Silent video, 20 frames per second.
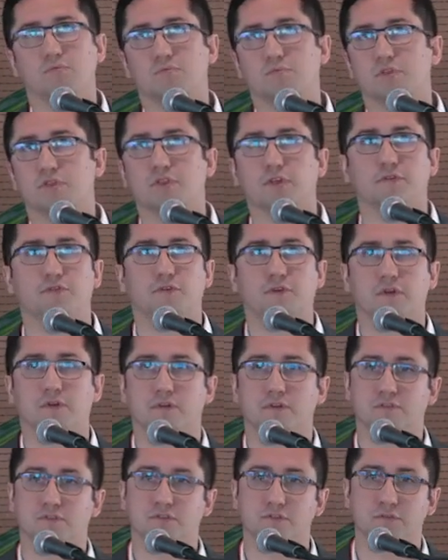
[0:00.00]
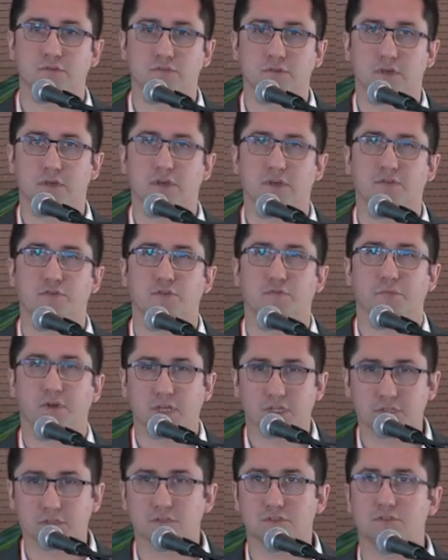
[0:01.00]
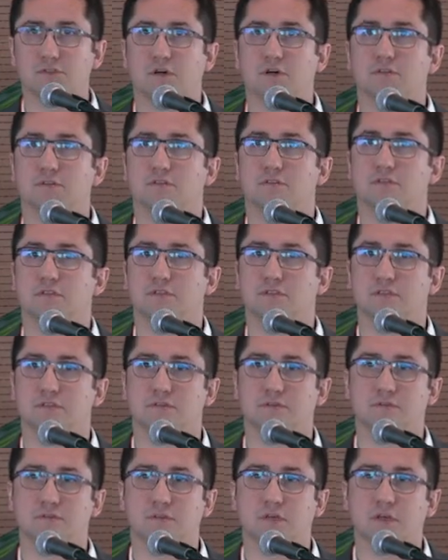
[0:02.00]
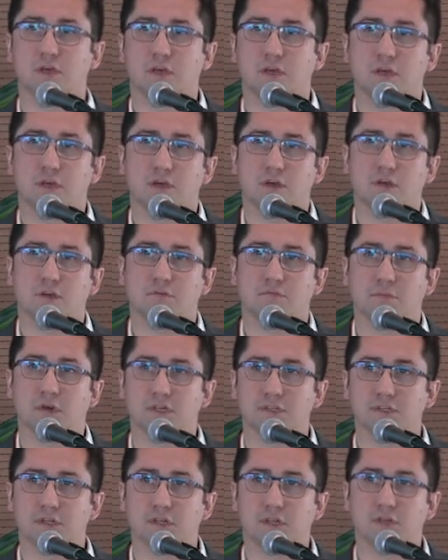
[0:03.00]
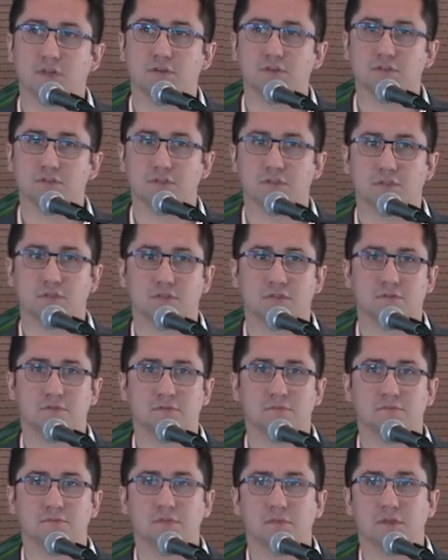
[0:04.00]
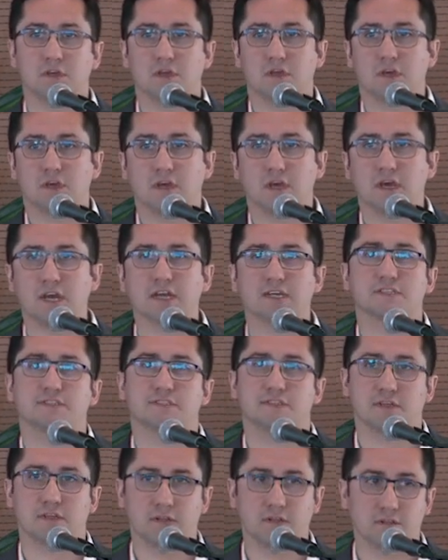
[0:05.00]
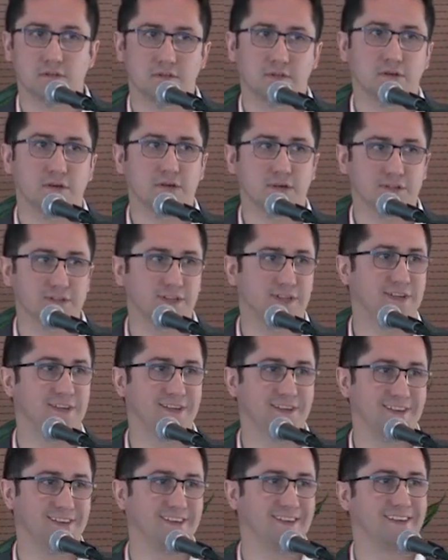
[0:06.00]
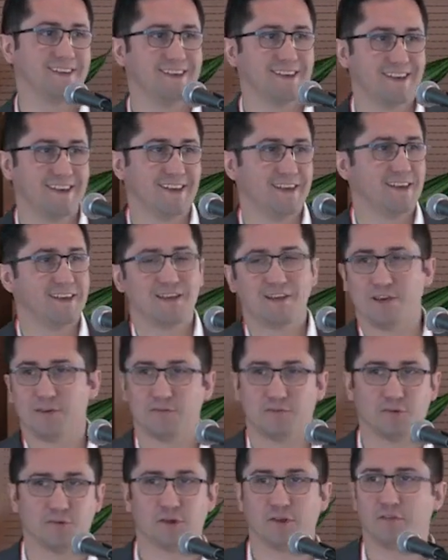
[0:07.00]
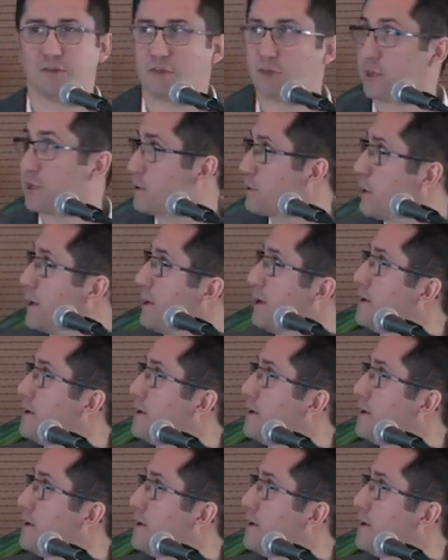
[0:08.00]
with different information sources and basically using Excel as for everything.